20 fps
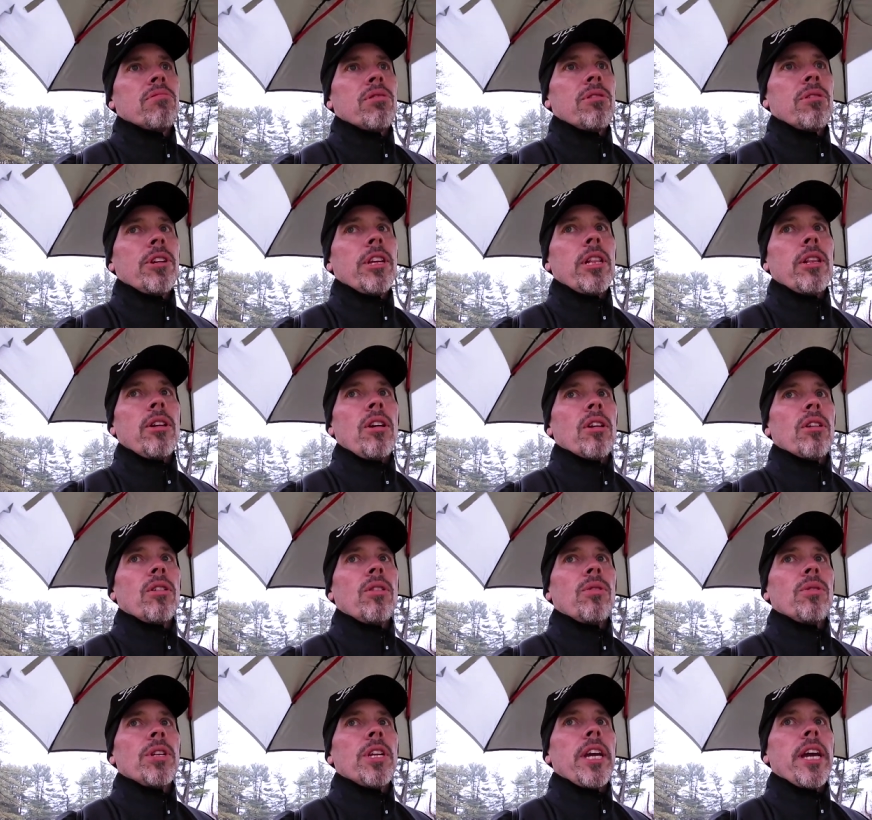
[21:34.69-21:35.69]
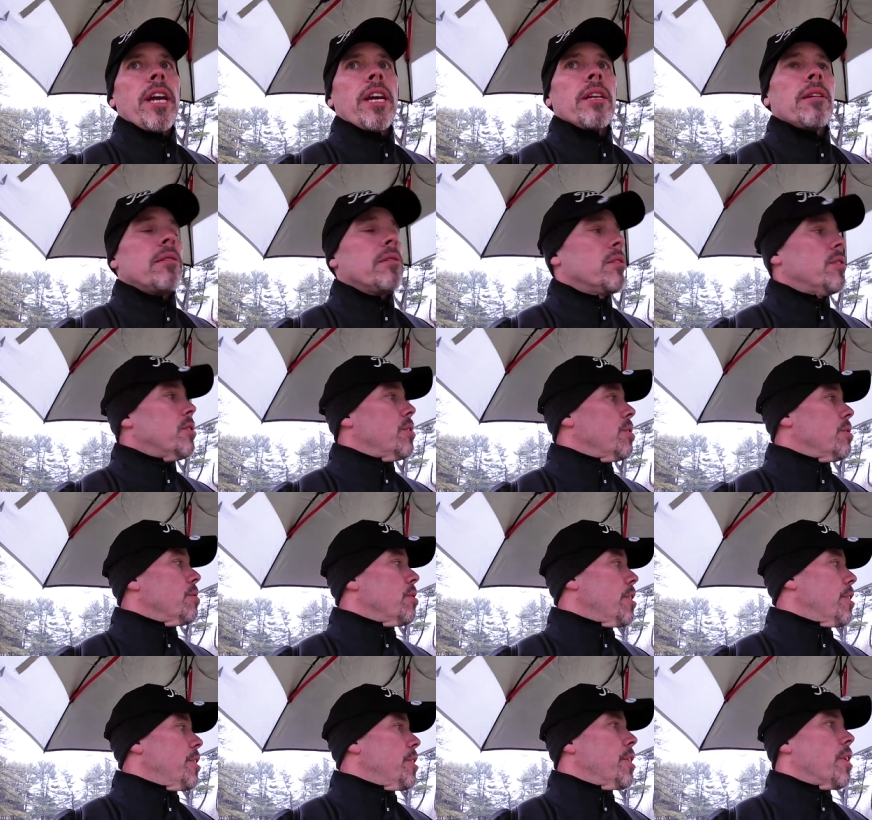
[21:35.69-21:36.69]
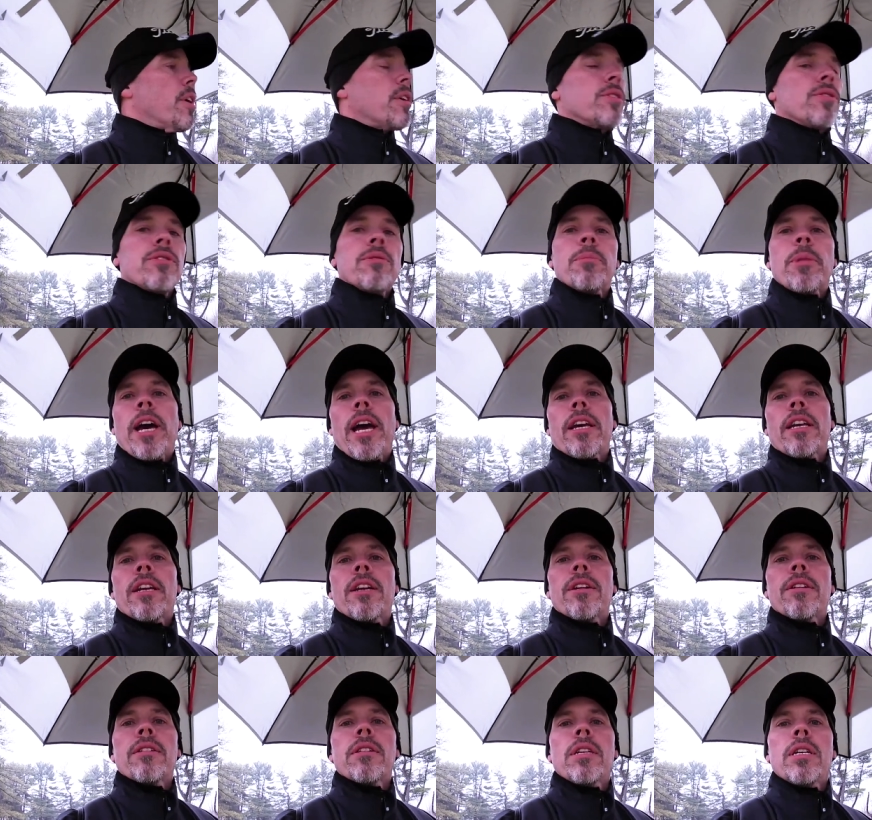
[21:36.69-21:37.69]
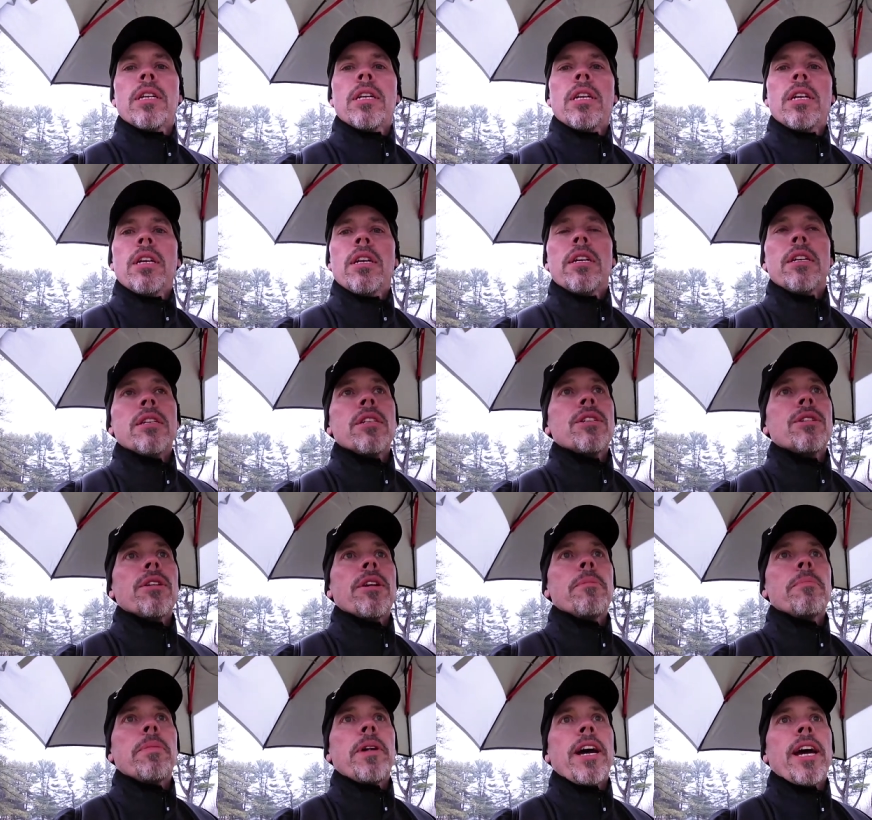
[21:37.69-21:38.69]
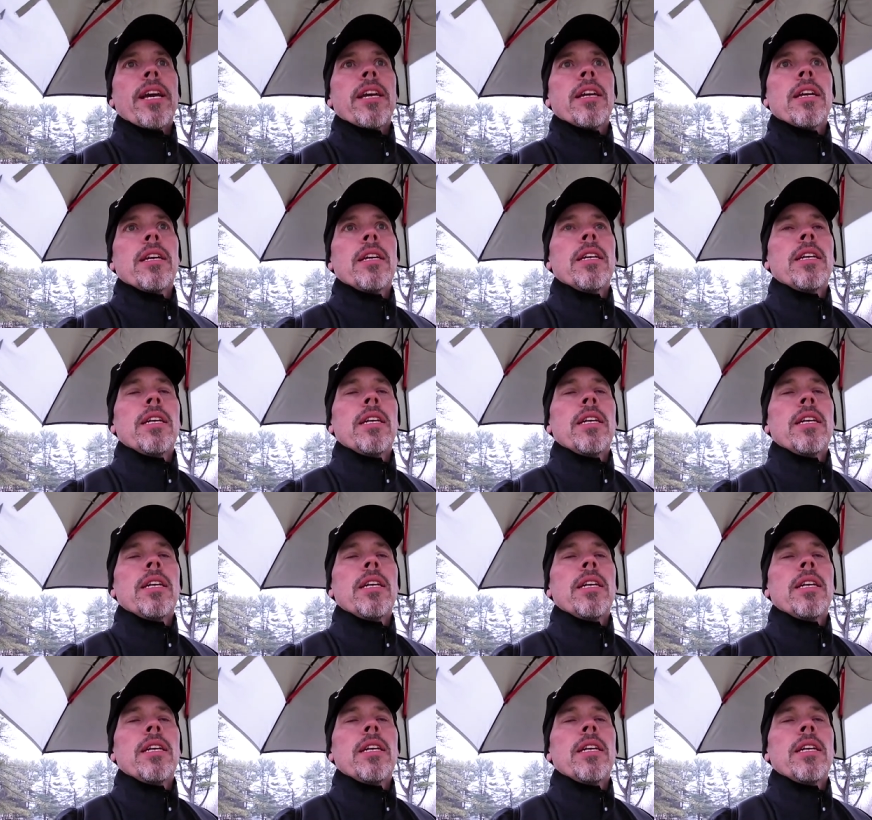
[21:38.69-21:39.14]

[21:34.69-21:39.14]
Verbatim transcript: pretty long hole today, two hundred yards from back here, straight back